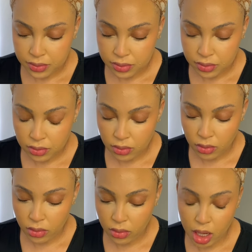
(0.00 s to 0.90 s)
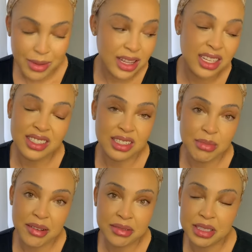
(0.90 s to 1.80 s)
makeup but that's just
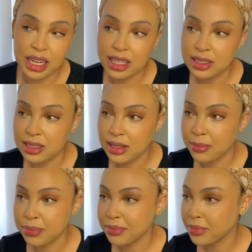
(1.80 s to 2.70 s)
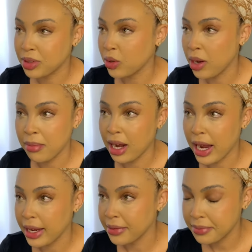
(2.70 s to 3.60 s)
my second sip so I'm
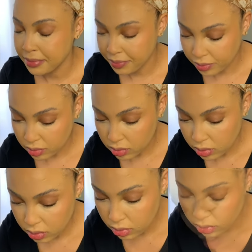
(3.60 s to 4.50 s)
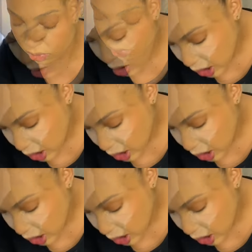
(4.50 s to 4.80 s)
lying the